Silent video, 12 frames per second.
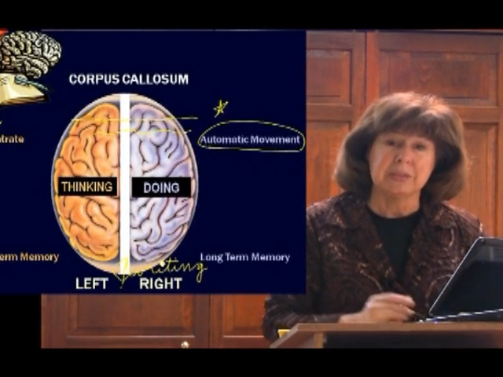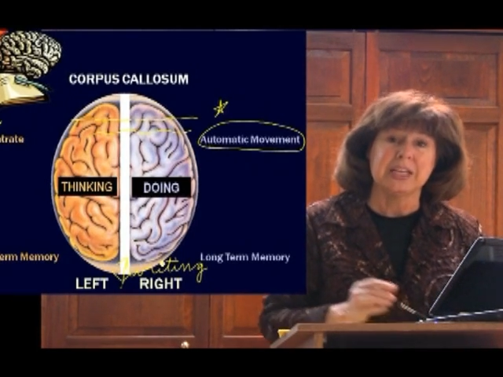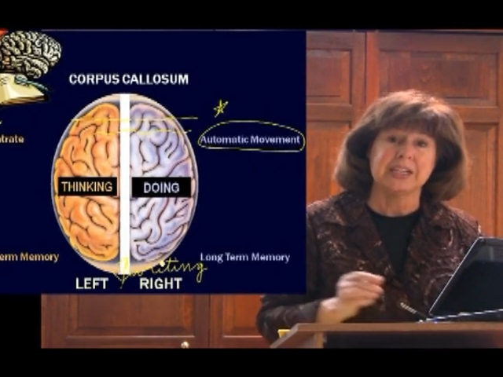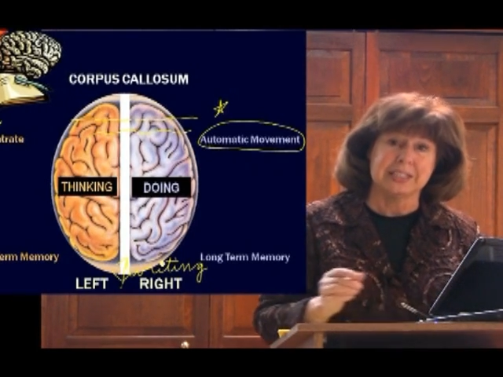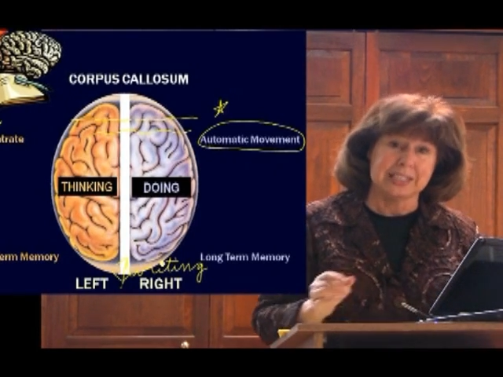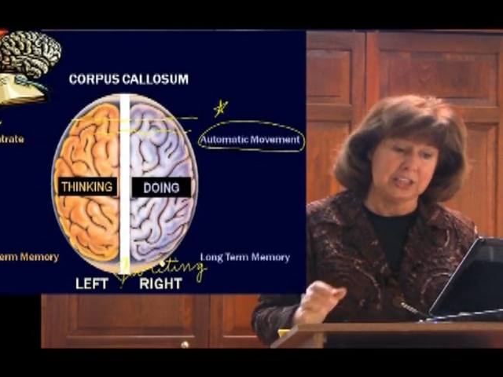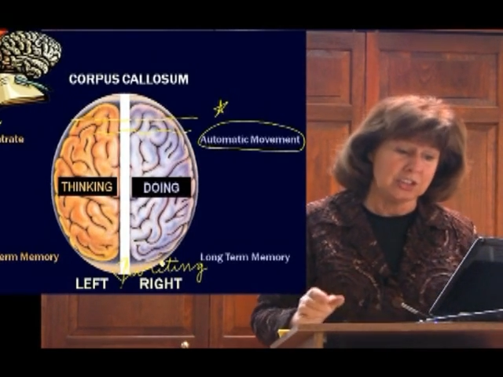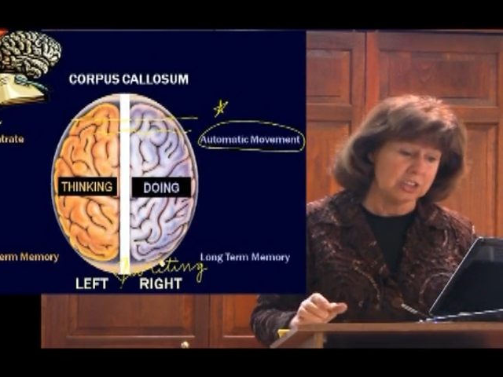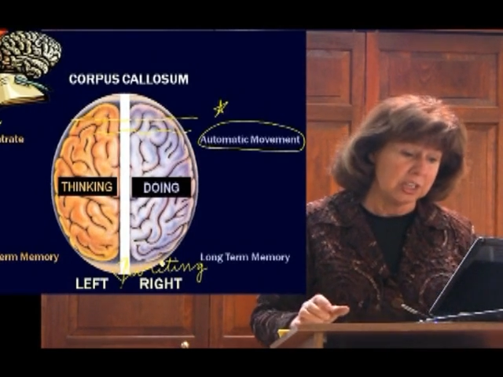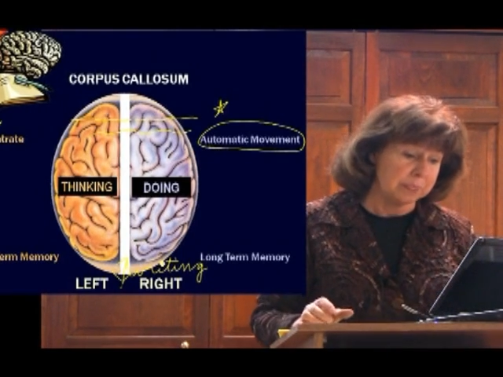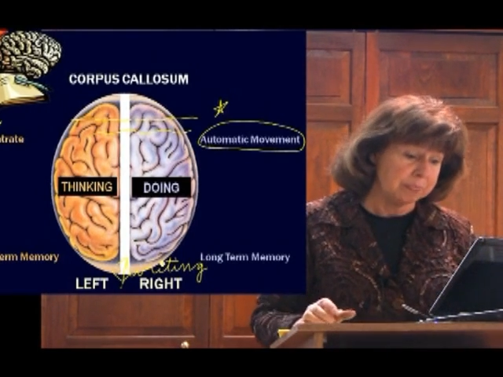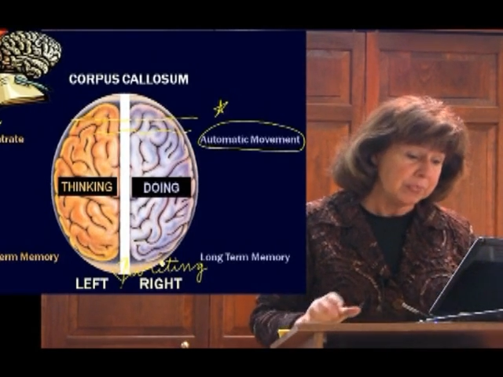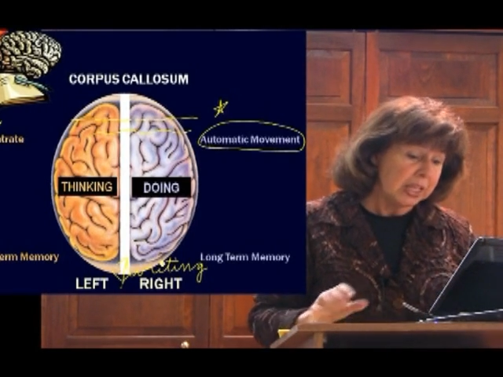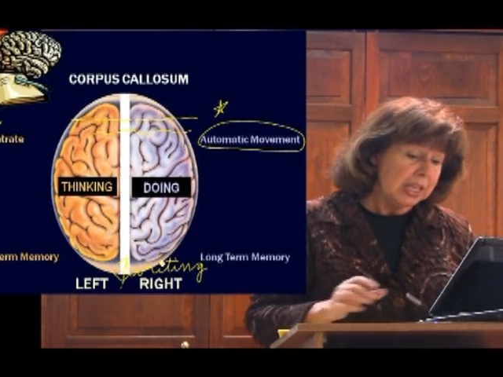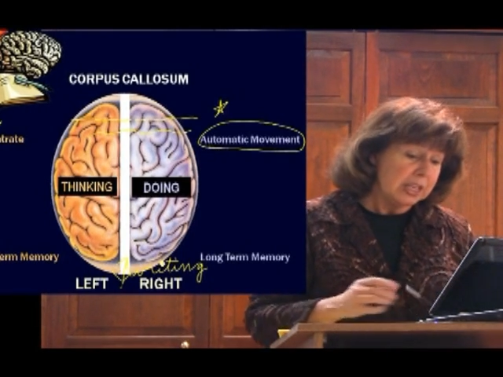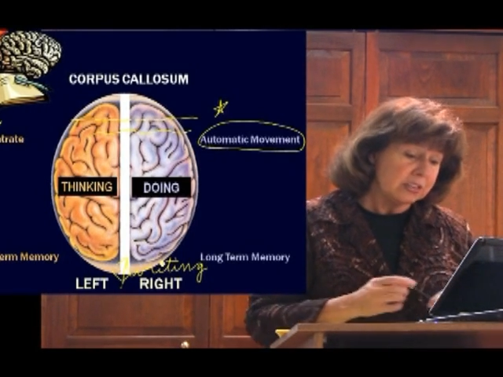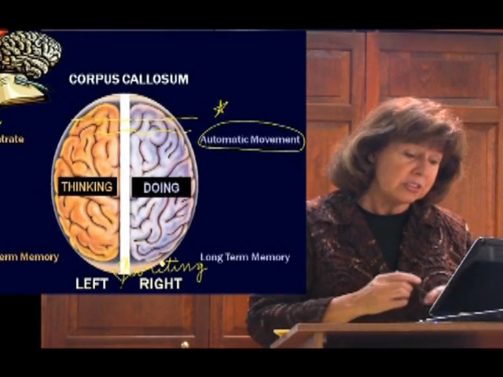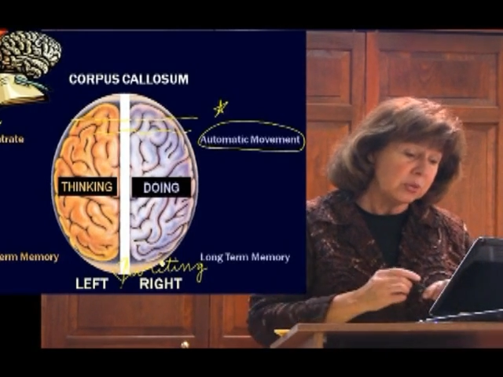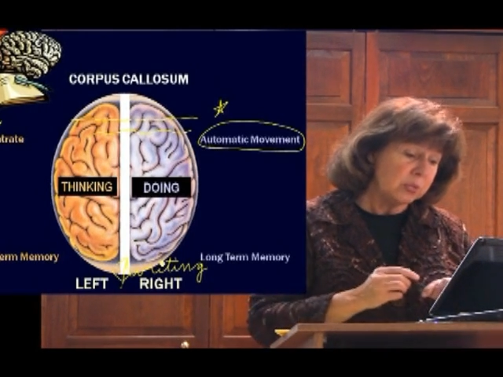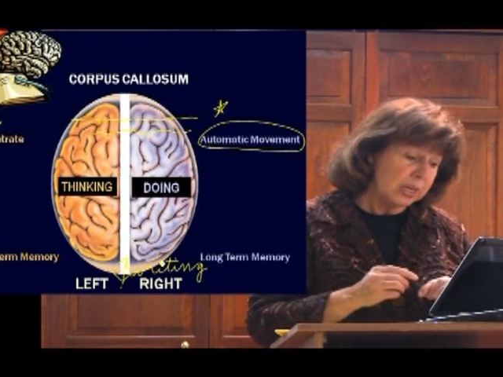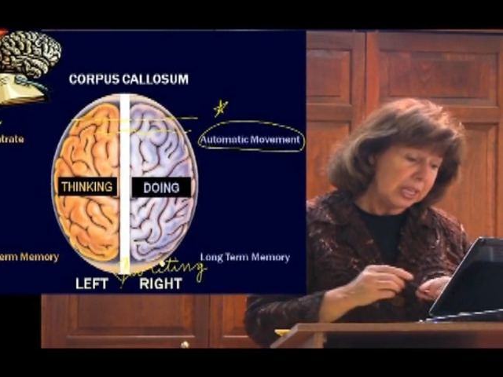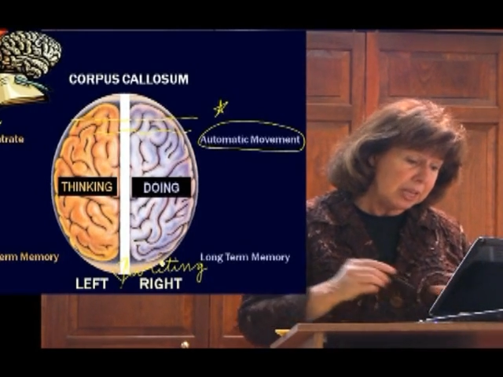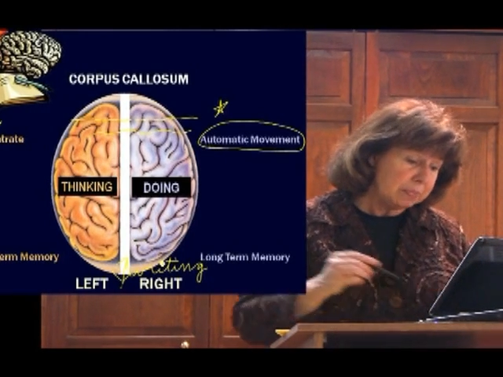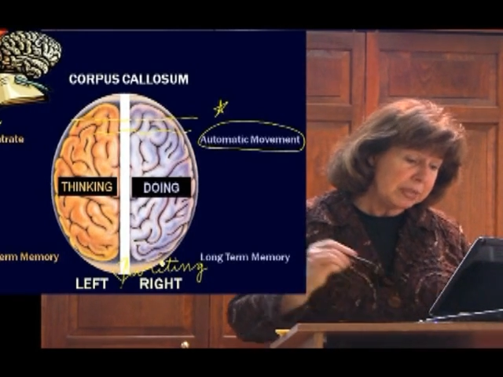and teach them. So what
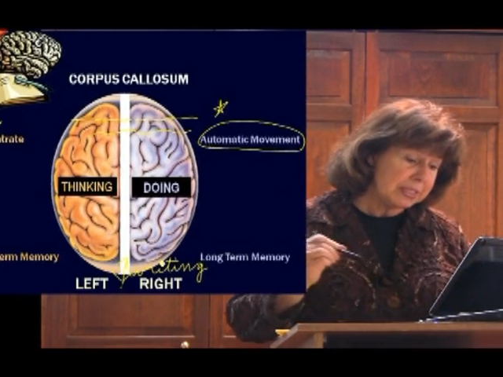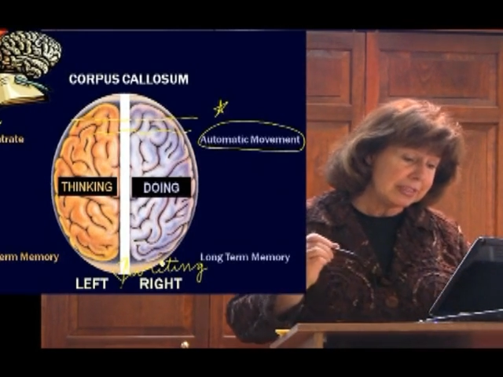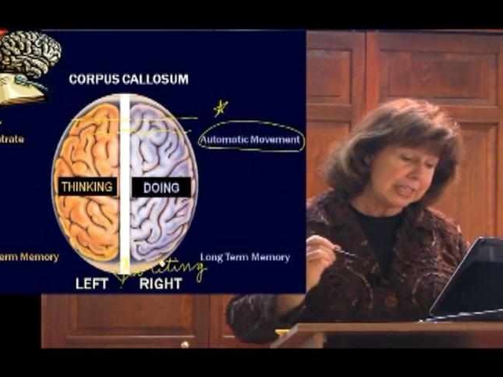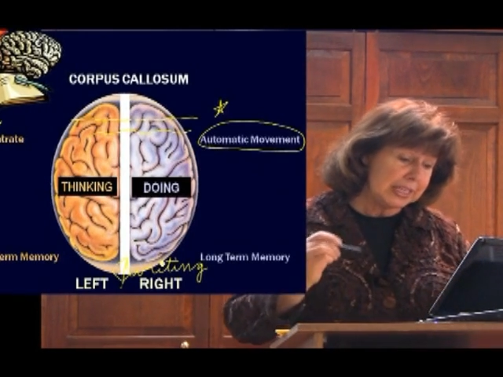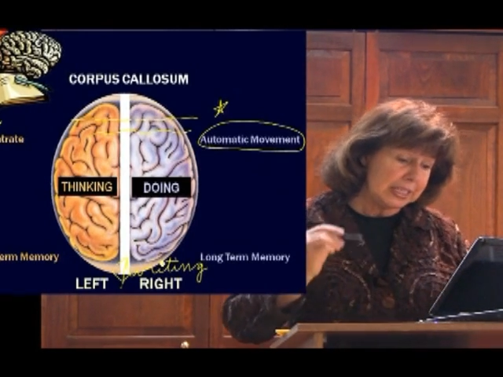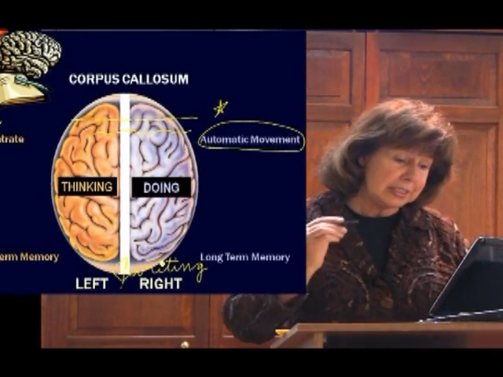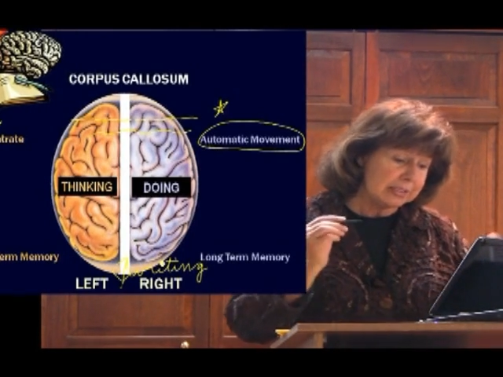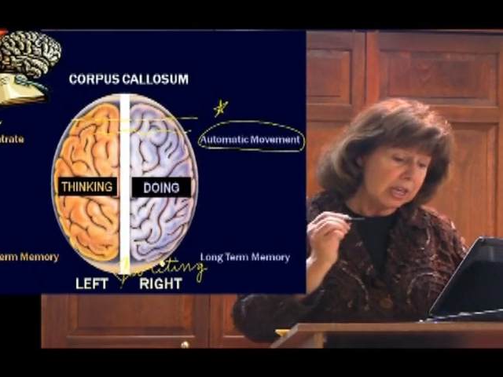happens is